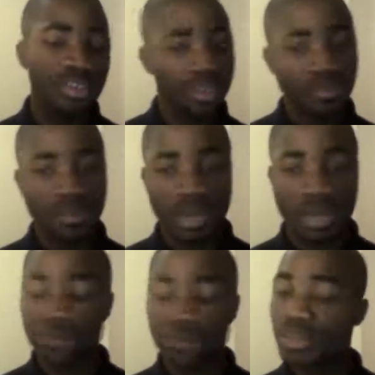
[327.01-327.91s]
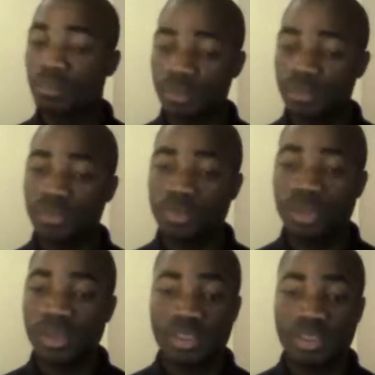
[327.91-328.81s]
They are from Ghana with their big
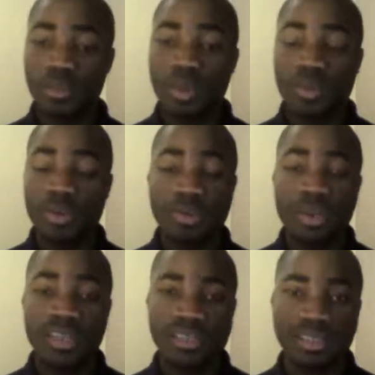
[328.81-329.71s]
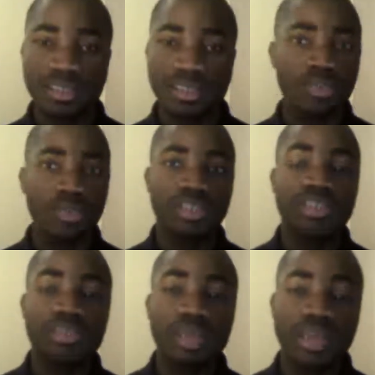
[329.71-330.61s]
stomach. They go back home with nothing. They don't go and
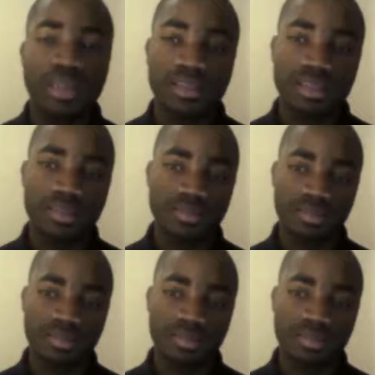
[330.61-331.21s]
tell them anything.